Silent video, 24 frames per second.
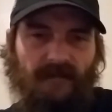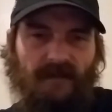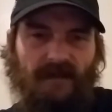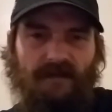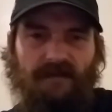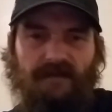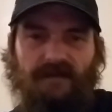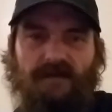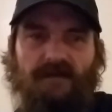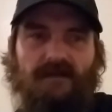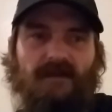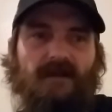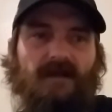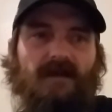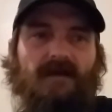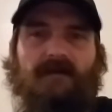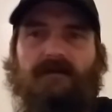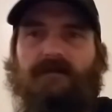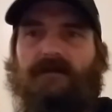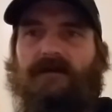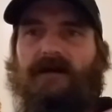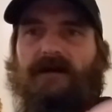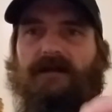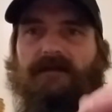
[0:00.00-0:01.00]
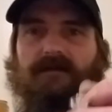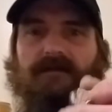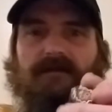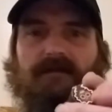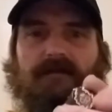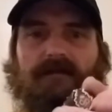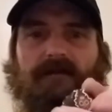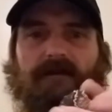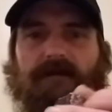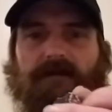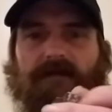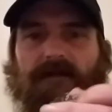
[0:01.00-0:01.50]
nothing
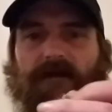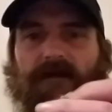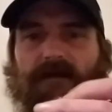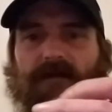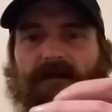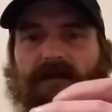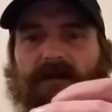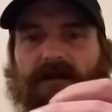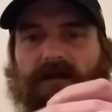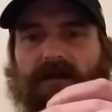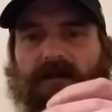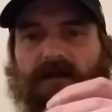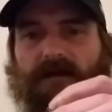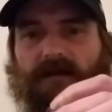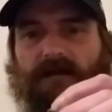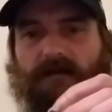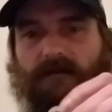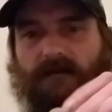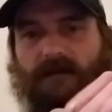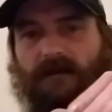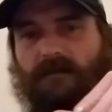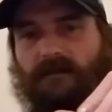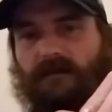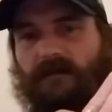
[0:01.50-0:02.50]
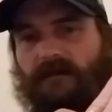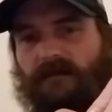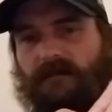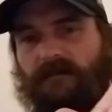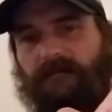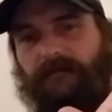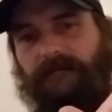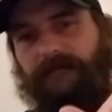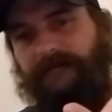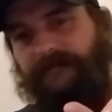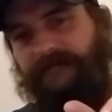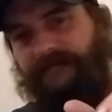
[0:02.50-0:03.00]
outrageous or anything like that. I
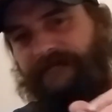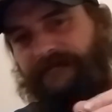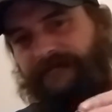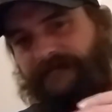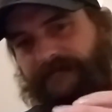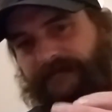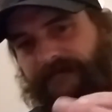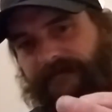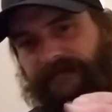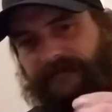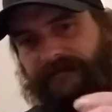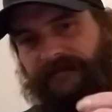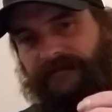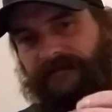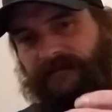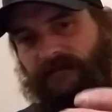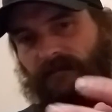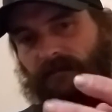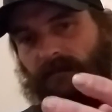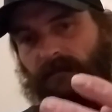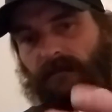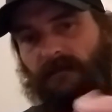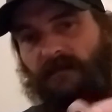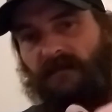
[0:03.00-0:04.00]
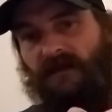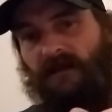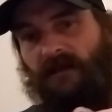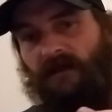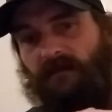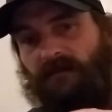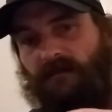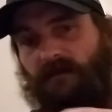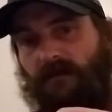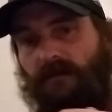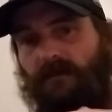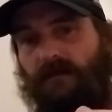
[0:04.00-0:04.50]
wouldn't.
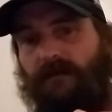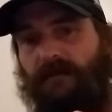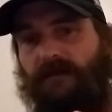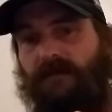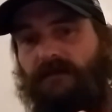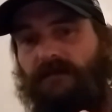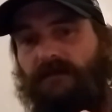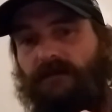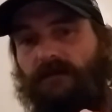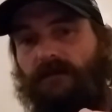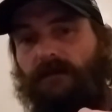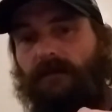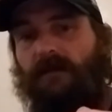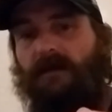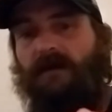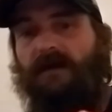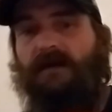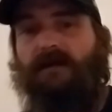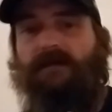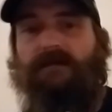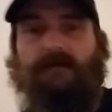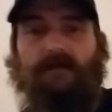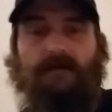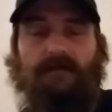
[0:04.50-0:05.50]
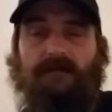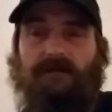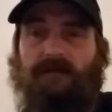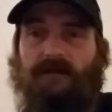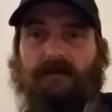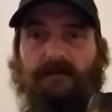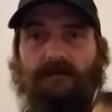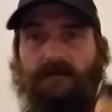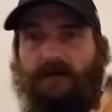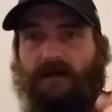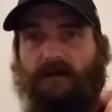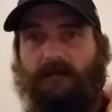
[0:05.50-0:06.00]
If you're wanting a super hot sauce,
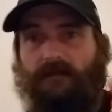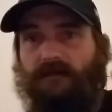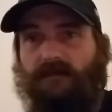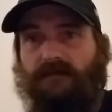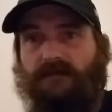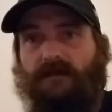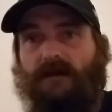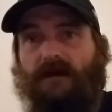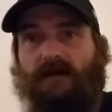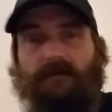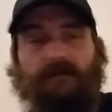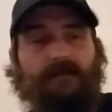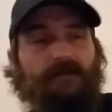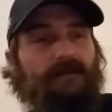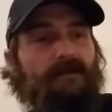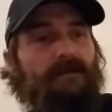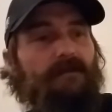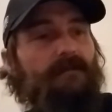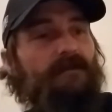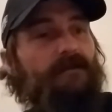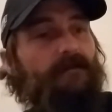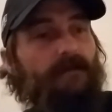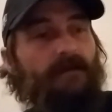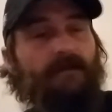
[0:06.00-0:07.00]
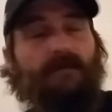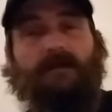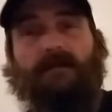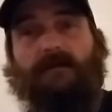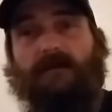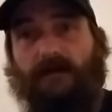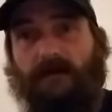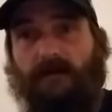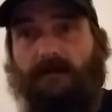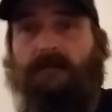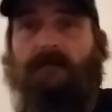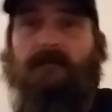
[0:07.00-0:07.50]
that, that one's not for you. But if you want
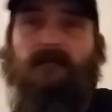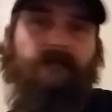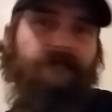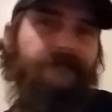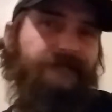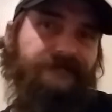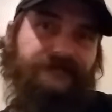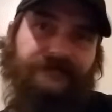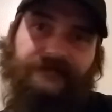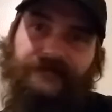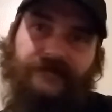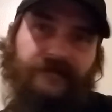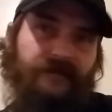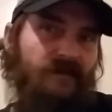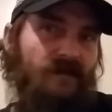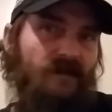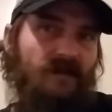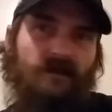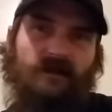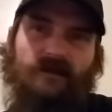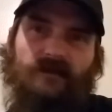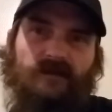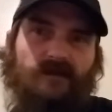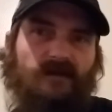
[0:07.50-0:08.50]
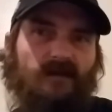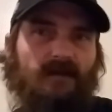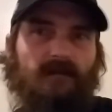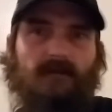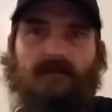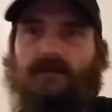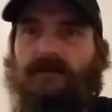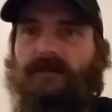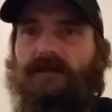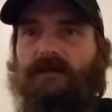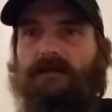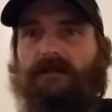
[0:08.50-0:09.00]
a,
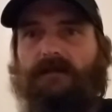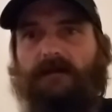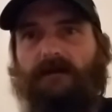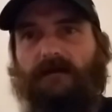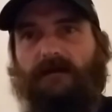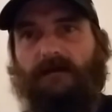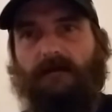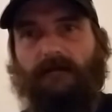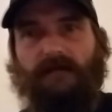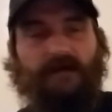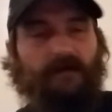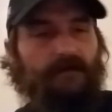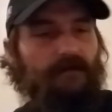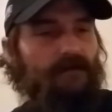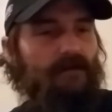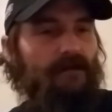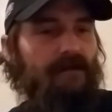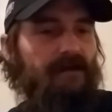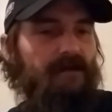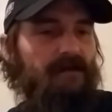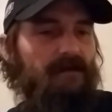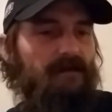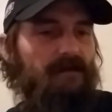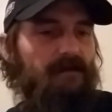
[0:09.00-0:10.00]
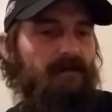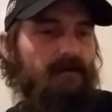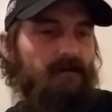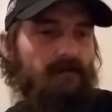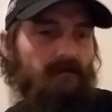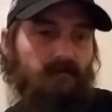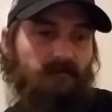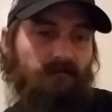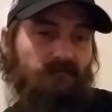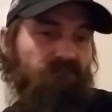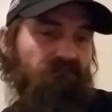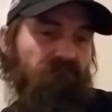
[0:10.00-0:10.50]
something with a little bit of twang to it,
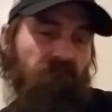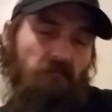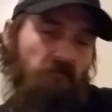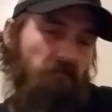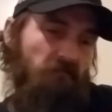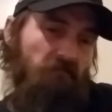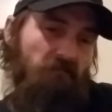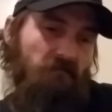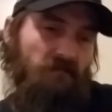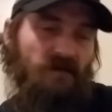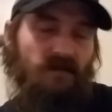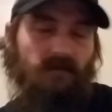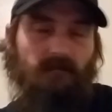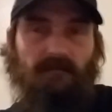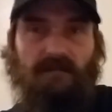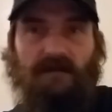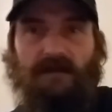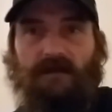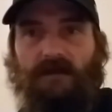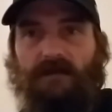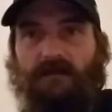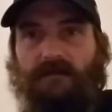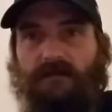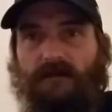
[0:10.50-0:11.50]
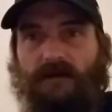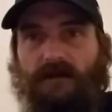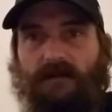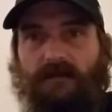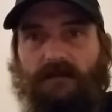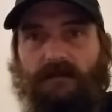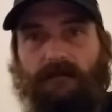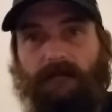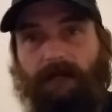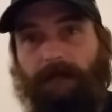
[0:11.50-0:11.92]
it would be a good sauce.